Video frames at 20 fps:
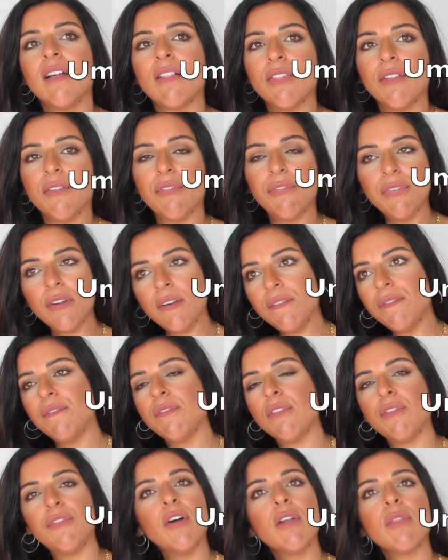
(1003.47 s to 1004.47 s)
The
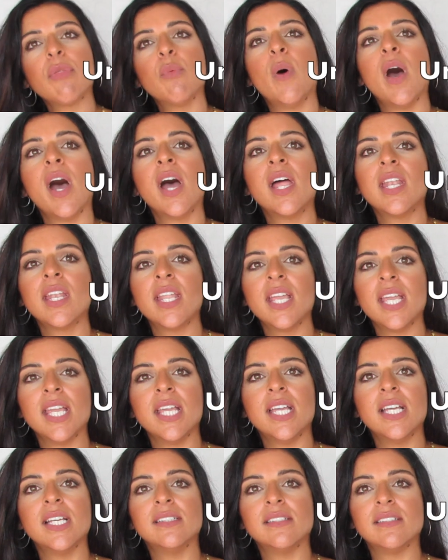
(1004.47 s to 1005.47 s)
4th one
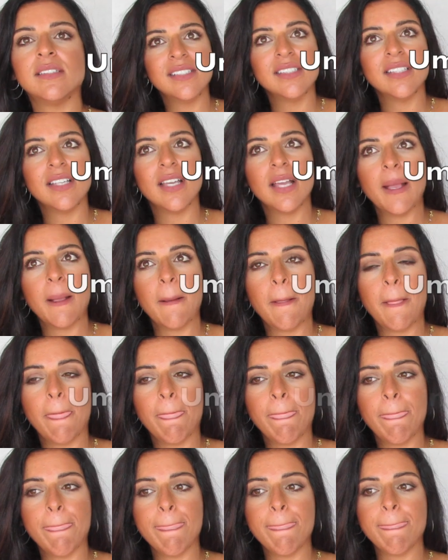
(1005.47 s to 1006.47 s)
is
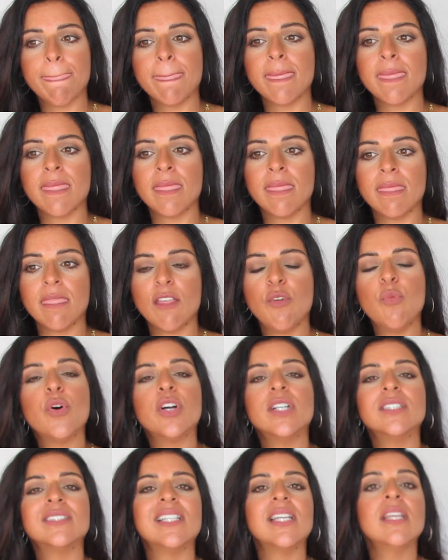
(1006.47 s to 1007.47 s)
the
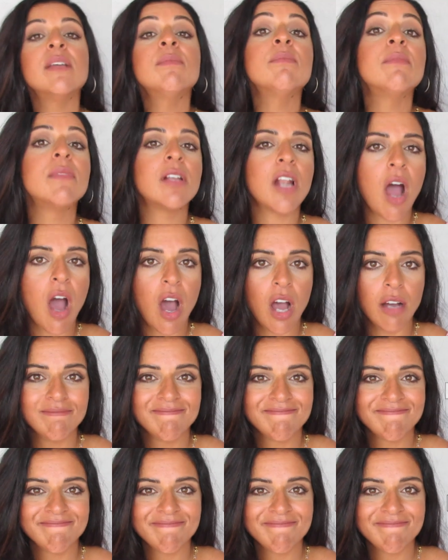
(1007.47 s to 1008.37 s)
word imra'a.